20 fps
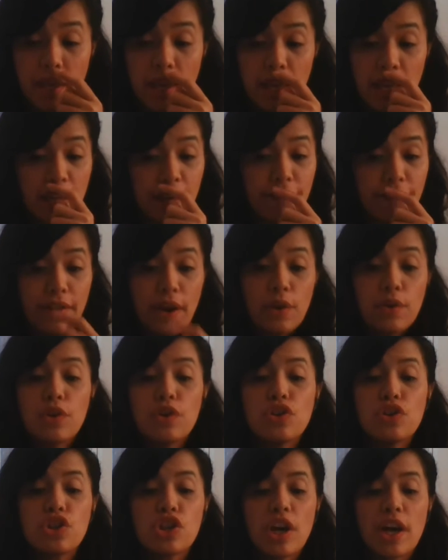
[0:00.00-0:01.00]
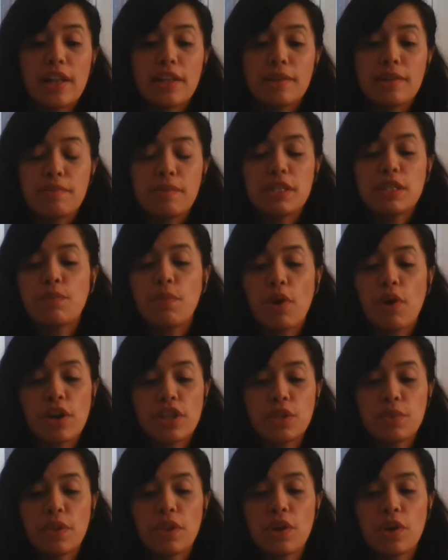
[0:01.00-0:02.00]
He found her child and Miss
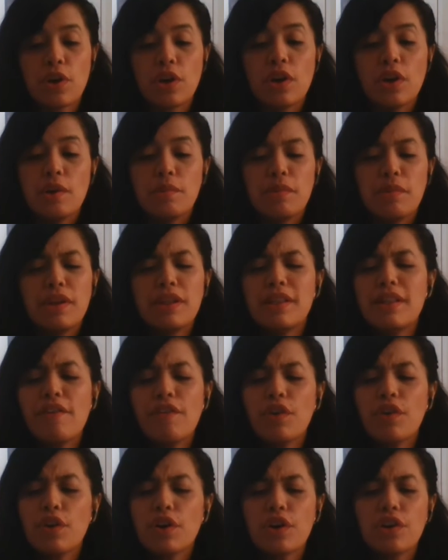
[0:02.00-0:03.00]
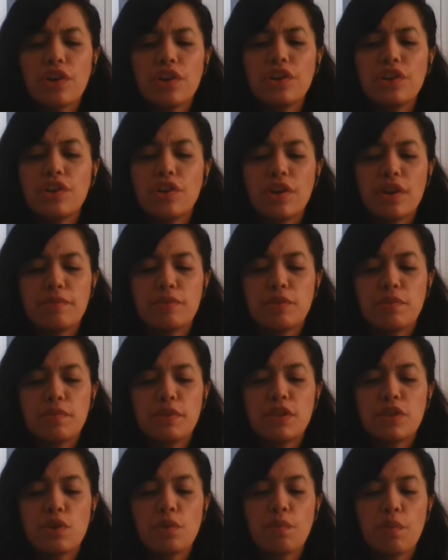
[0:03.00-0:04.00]
Pross with her, but it never occurred to him to
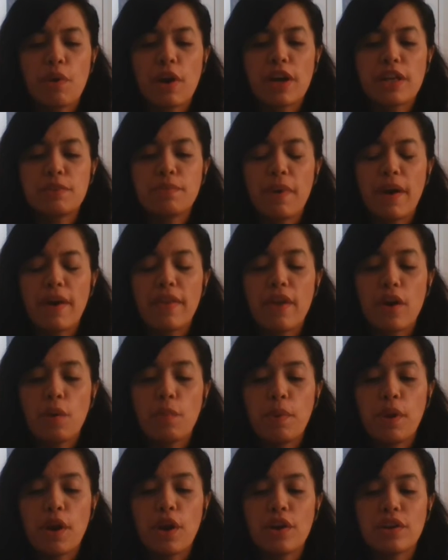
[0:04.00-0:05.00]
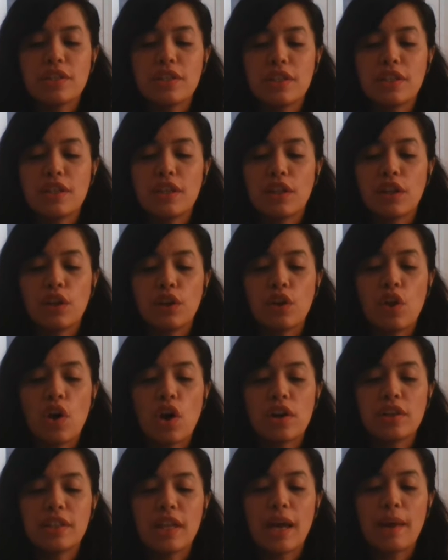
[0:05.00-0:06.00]
be surprised by their appearance until a
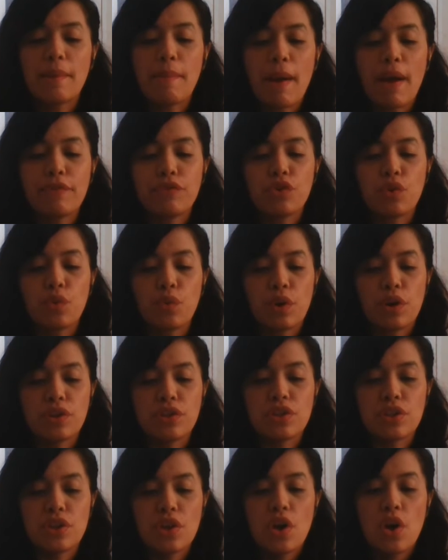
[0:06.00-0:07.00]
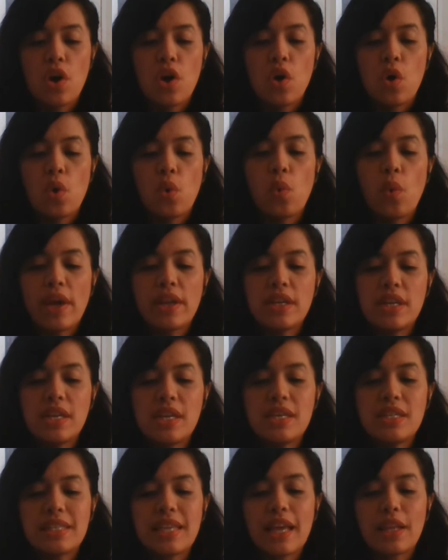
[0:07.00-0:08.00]
long time afterwards, when
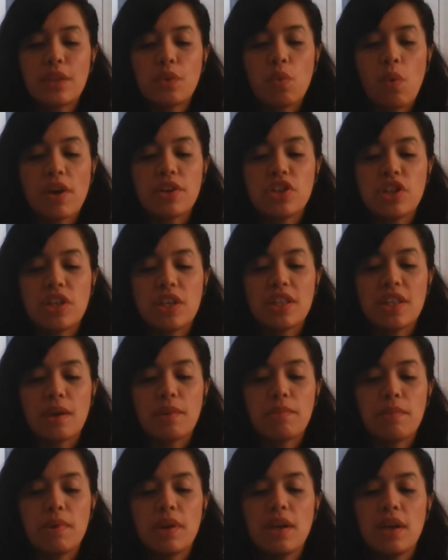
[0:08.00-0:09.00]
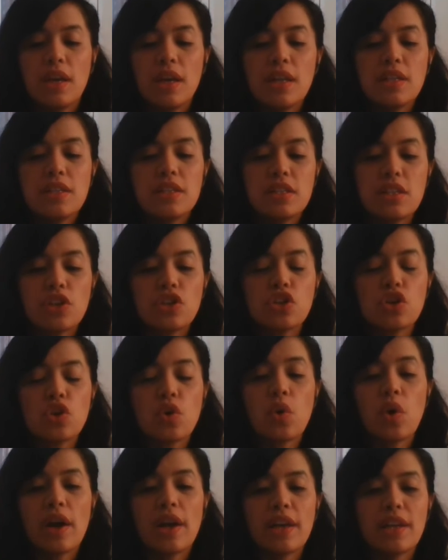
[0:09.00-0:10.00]
he sat watching them in such
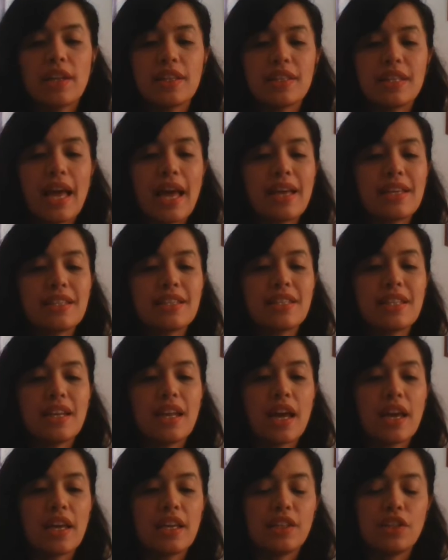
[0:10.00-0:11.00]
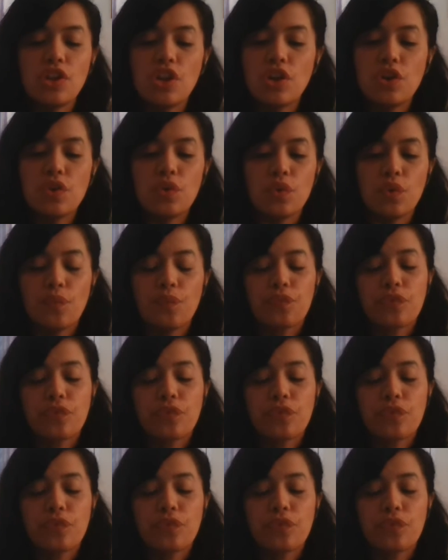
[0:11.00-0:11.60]
quiet as the night knew.